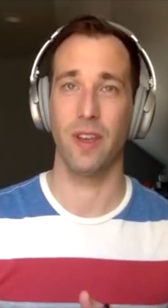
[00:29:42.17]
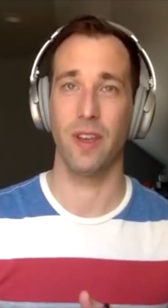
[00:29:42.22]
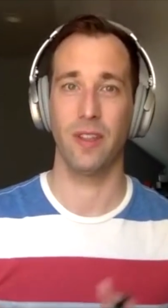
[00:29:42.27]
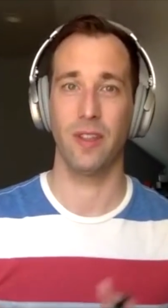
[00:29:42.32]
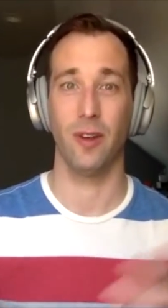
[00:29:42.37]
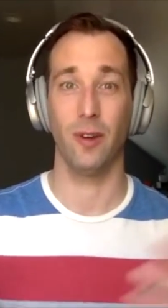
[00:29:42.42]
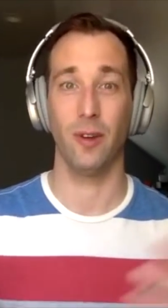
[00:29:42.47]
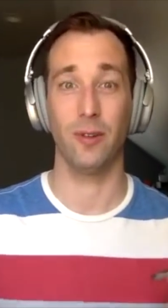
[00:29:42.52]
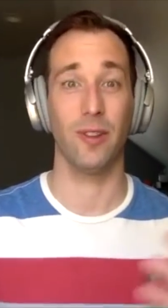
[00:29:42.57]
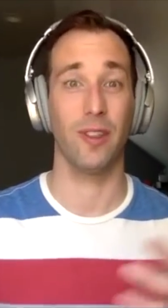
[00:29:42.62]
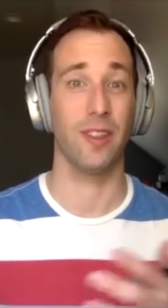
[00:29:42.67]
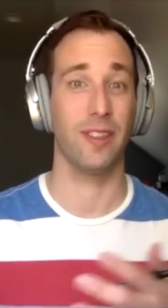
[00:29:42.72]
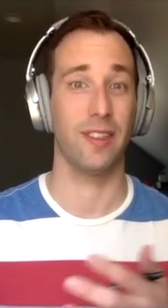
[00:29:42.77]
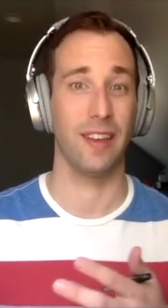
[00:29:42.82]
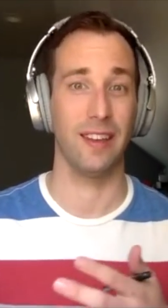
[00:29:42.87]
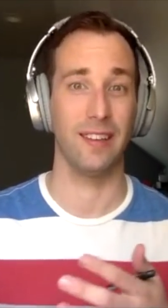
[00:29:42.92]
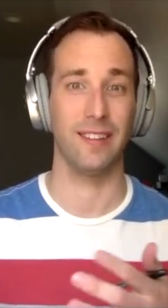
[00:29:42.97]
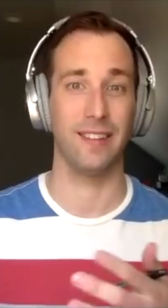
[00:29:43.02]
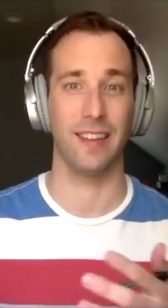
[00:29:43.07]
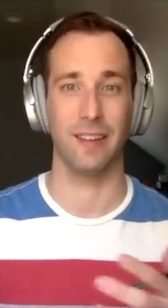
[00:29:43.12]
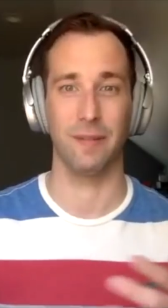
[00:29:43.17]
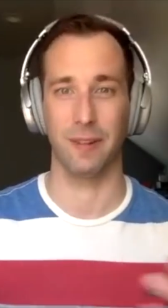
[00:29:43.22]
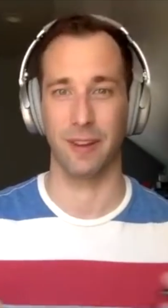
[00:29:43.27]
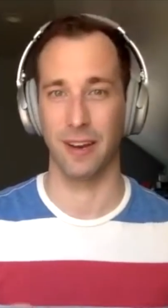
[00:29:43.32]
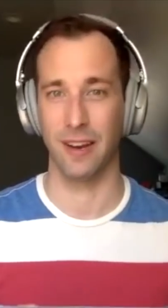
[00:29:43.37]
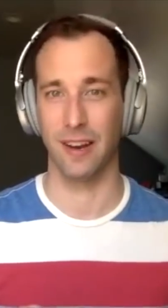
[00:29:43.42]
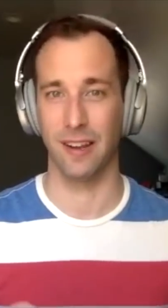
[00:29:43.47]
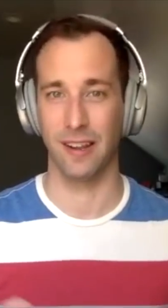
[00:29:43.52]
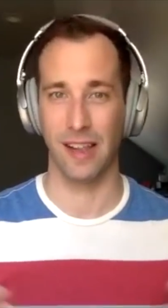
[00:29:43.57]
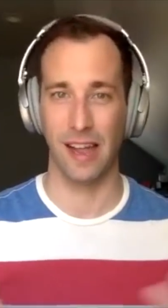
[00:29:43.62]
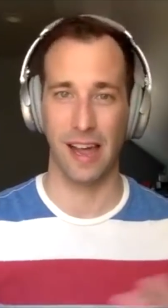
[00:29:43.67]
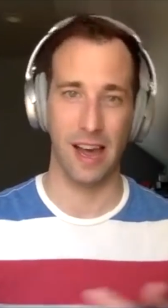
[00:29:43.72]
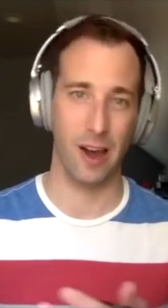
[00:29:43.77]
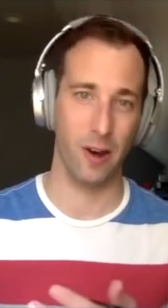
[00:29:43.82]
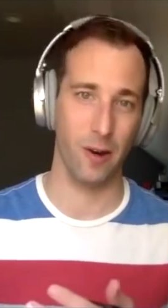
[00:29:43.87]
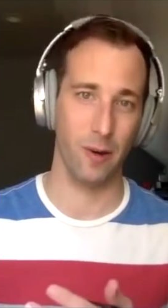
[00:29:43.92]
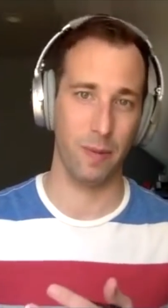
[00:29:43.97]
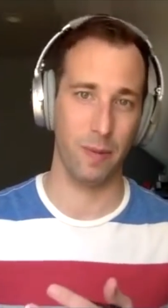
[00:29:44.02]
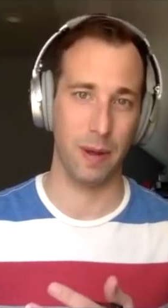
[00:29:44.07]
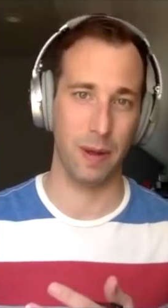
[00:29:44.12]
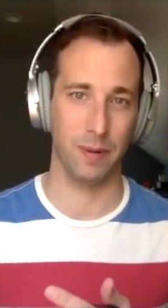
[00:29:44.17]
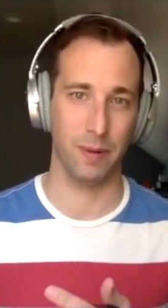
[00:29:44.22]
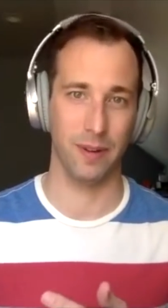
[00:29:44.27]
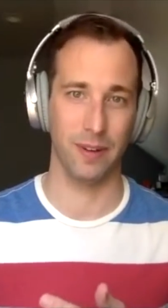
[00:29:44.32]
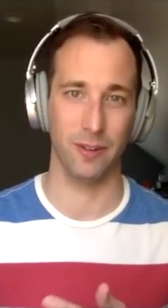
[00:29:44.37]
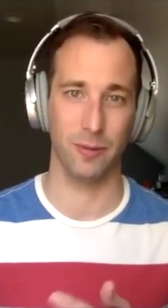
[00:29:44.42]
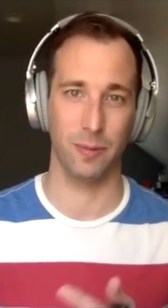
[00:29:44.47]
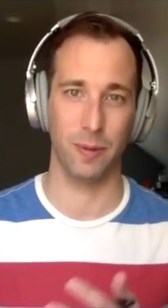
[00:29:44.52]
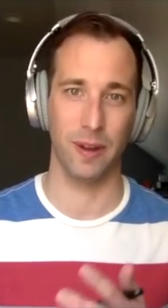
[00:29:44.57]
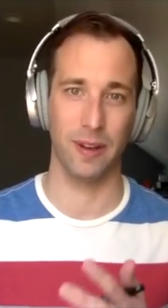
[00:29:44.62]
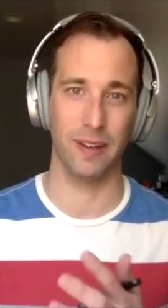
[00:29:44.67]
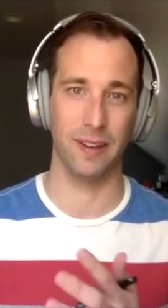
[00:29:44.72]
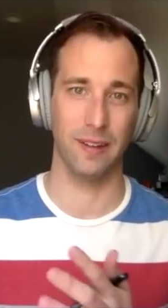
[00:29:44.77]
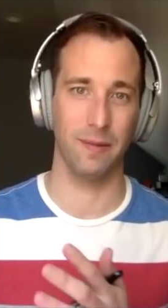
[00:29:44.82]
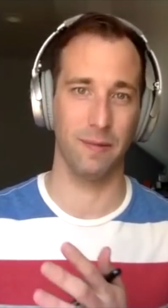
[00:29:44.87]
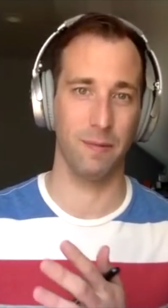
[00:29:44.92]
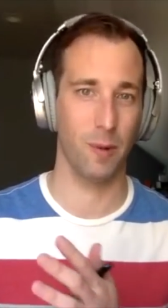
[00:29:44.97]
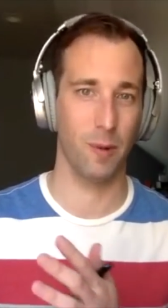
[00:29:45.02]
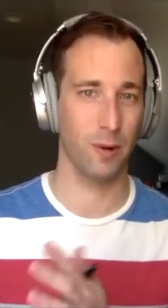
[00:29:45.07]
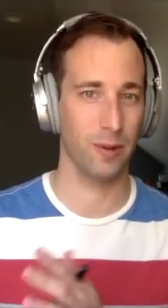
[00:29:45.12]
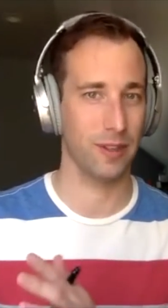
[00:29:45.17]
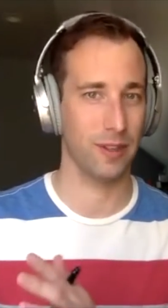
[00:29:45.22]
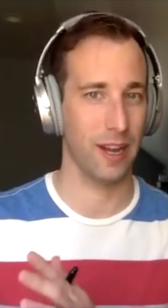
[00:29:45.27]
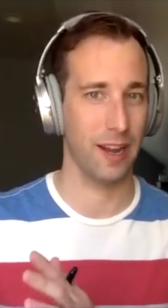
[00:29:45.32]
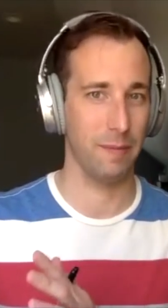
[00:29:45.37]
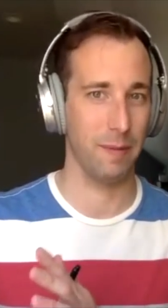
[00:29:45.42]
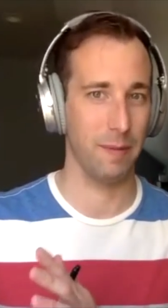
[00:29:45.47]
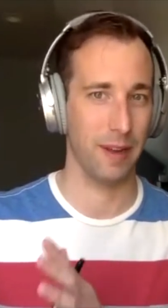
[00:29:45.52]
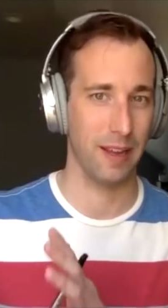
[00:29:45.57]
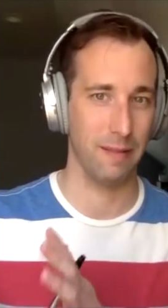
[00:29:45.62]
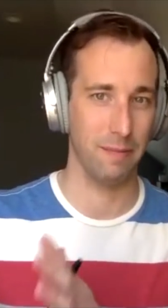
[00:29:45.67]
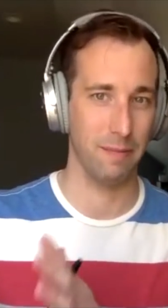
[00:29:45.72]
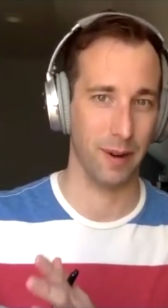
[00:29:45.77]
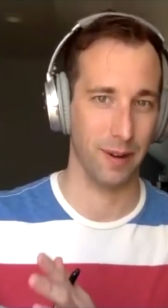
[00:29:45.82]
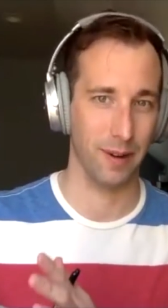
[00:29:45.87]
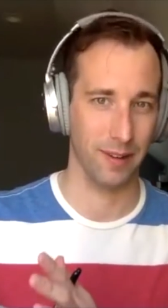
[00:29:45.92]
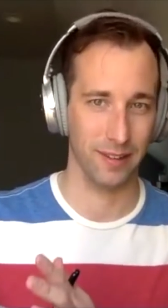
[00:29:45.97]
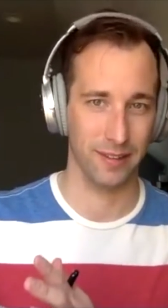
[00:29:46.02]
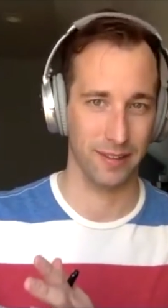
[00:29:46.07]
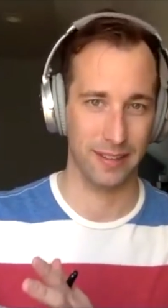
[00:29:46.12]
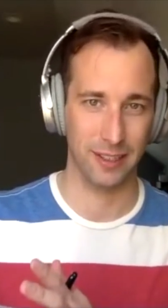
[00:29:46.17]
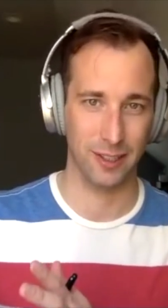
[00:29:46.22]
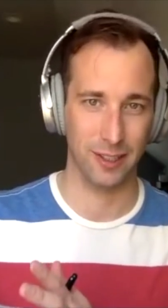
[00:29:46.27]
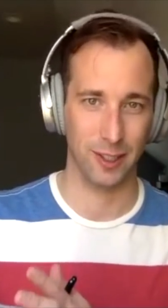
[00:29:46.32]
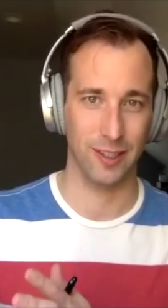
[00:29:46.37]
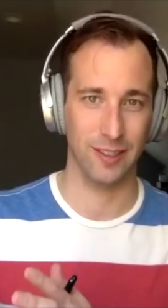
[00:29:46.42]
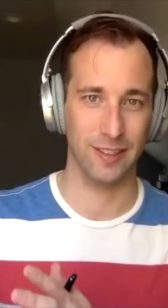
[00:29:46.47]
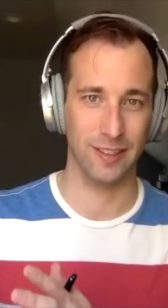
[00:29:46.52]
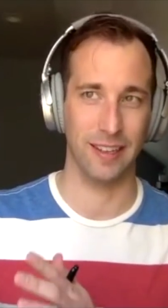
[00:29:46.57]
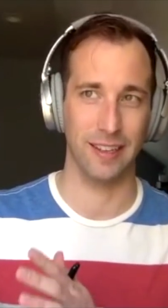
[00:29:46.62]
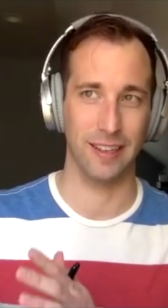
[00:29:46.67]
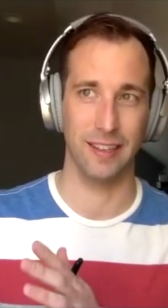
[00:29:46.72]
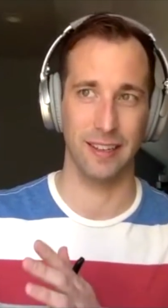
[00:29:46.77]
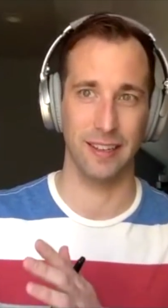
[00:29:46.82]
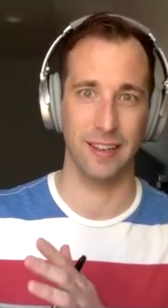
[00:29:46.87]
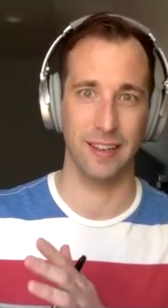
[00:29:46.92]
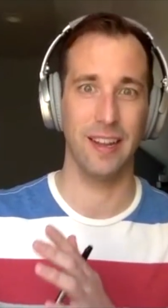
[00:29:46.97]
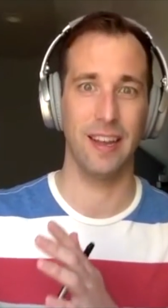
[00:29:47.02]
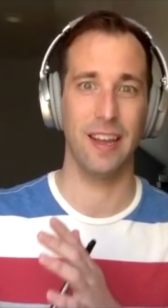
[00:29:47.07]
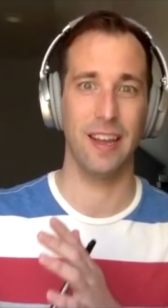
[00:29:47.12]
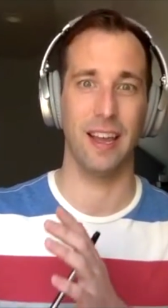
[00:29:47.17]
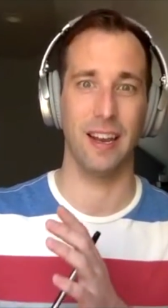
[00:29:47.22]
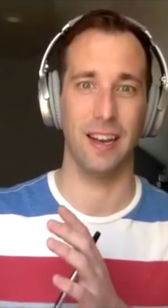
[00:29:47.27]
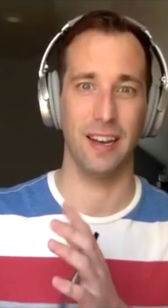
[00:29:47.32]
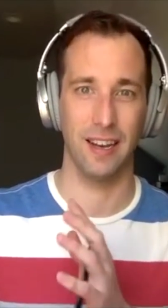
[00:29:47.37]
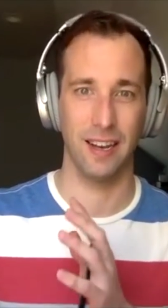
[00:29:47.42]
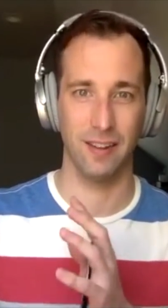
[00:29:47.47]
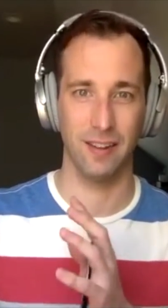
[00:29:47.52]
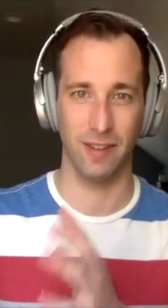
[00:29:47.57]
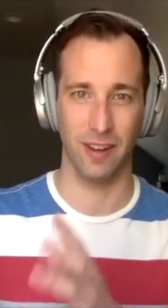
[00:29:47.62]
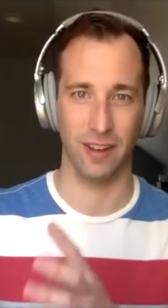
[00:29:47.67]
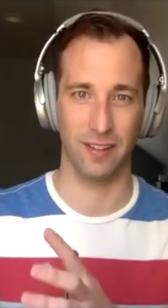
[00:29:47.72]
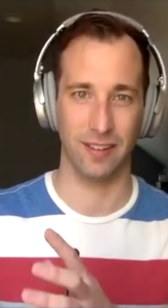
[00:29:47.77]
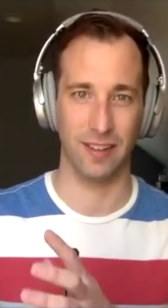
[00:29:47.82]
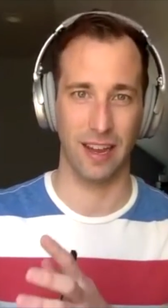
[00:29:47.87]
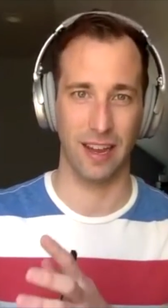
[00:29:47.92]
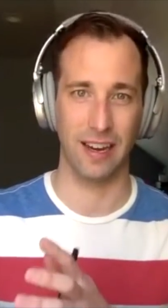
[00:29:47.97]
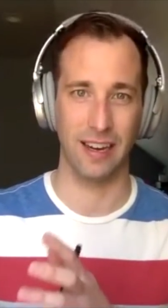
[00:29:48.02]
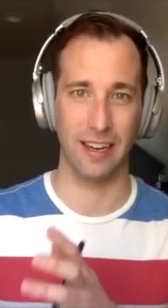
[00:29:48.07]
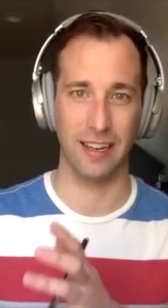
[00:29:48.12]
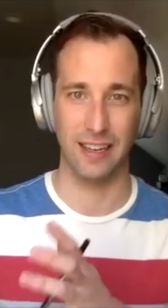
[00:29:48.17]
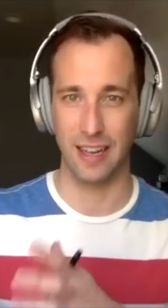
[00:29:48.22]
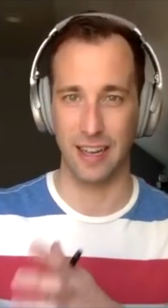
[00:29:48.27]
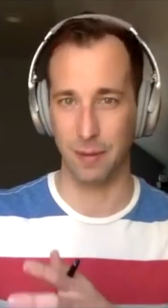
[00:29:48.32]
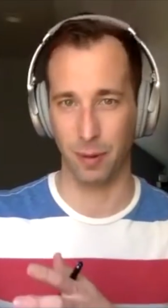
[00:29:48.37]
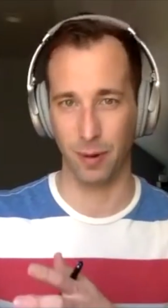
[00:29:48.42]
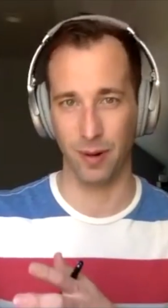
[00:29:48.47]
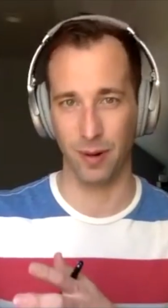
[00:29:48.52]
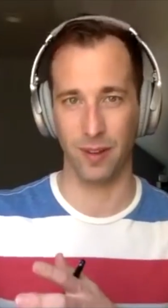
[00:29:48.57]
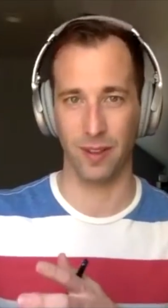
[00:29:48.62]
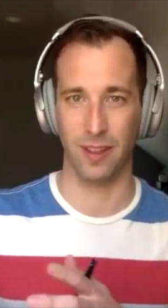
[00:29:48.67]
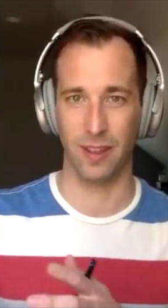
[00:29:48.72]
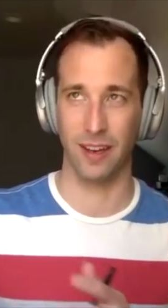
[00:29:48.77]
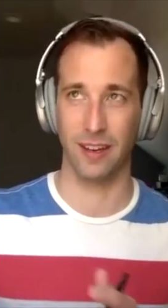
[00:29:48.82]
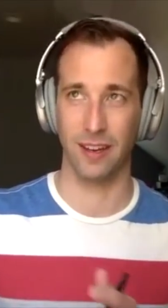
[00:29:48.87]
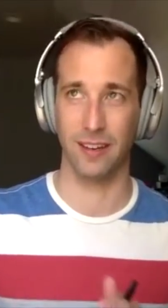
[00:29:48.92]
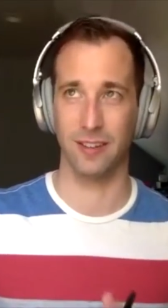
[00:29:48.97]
those are the things that can allow people to spend more time making better decisions and investigating deeper than,